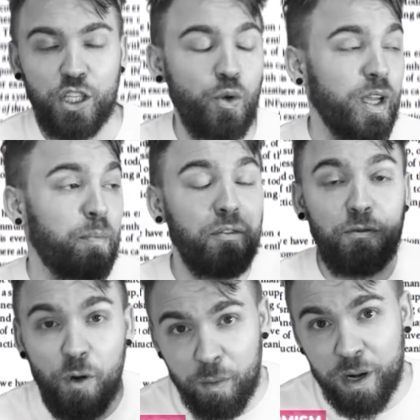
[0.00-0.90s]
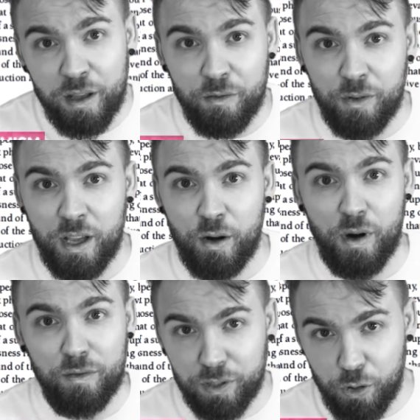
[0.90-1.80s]
doing a performative
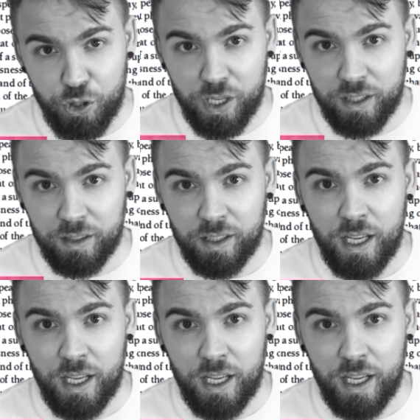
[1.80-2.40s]
revolution.